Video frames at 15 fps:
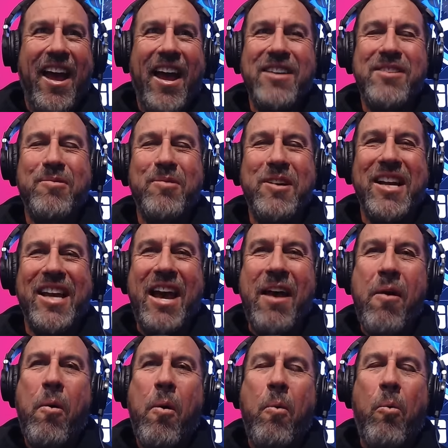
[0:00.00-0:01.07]
I swear to
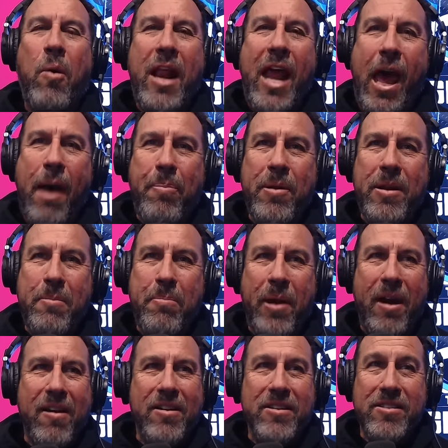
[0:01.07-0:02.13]
God, what happened in
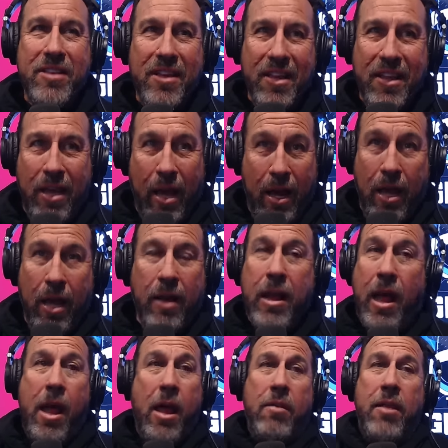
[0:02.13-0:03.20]
Paris?
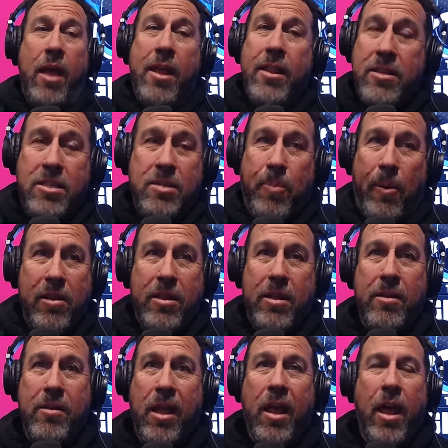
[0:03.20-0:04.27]
And this is part
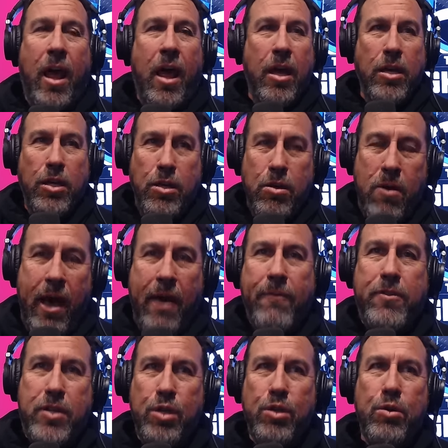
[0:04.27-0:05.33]
that you
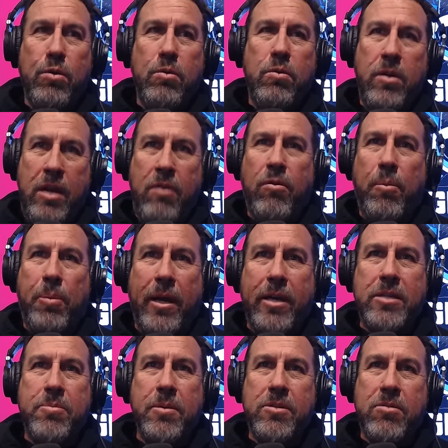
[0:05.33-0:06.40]
have two knee
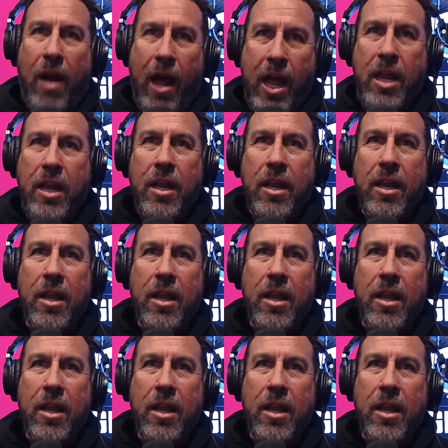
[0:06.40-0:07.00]
replacements, right?